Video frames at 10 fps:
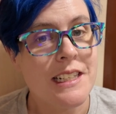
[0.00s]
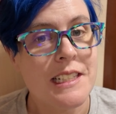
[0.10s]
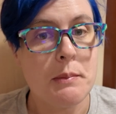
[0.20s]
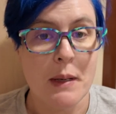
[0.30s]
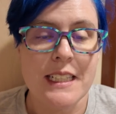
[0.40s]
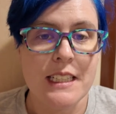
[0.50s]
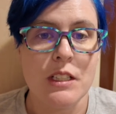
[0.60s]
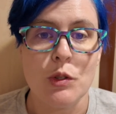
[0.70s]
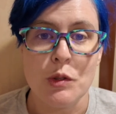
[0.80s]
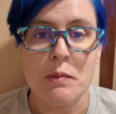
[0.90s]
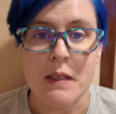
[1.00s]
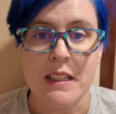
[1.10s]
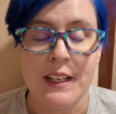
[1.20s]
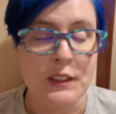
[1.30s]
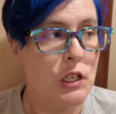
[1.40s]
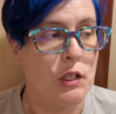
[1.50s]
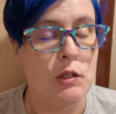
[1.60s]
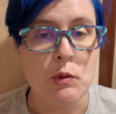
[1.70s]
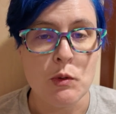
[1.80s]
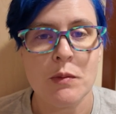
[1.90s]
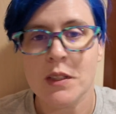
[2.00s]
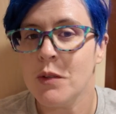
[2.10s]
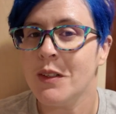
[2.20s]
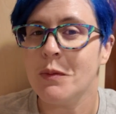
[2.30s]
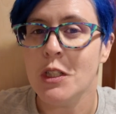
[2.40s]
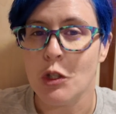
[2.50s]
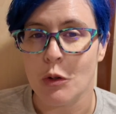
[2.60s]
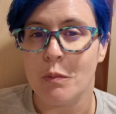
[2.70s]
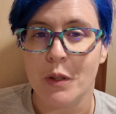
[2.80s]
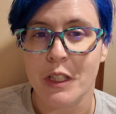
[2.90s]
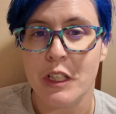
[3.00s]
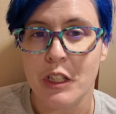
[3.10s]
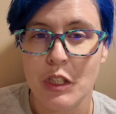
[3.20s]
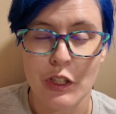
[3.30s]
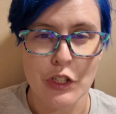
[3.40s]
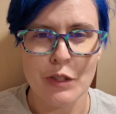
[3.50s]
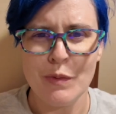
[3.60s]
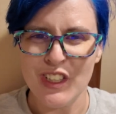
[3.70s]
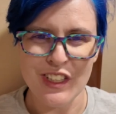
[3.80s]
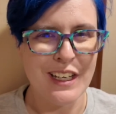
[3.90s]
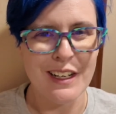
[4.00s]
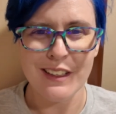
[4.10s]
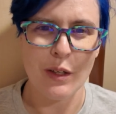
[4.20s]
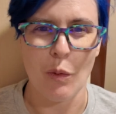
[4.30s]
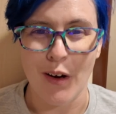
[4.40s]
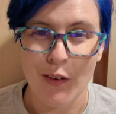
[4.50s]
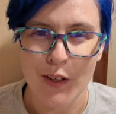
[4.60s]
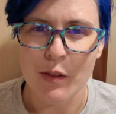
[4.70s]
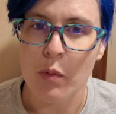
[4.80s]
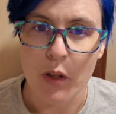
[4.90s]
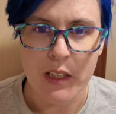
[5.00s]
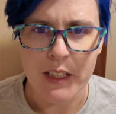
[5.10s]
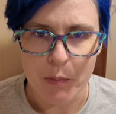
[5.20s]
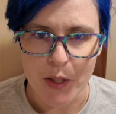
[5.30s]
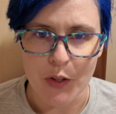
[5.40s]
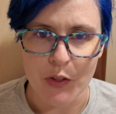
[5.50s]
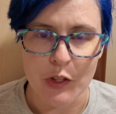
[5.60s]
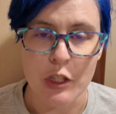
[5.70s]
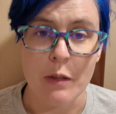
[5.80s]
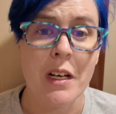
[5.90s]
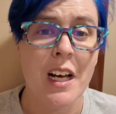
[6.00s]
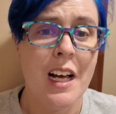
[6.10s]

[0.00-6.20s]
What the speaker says: expecting to spend that long. So normally when we don't book an excursion, we just kind of like walk around the port, get back on the ship.